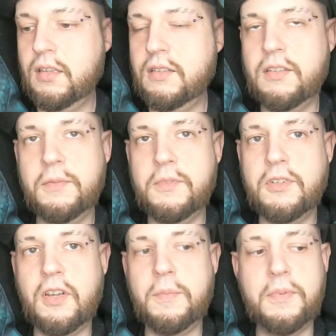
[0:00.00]
ends up
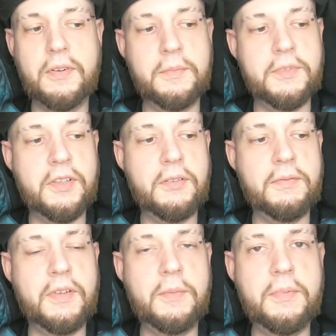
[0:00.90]
chopping
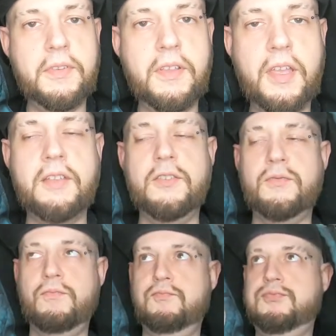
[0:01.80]
himself up in the head, just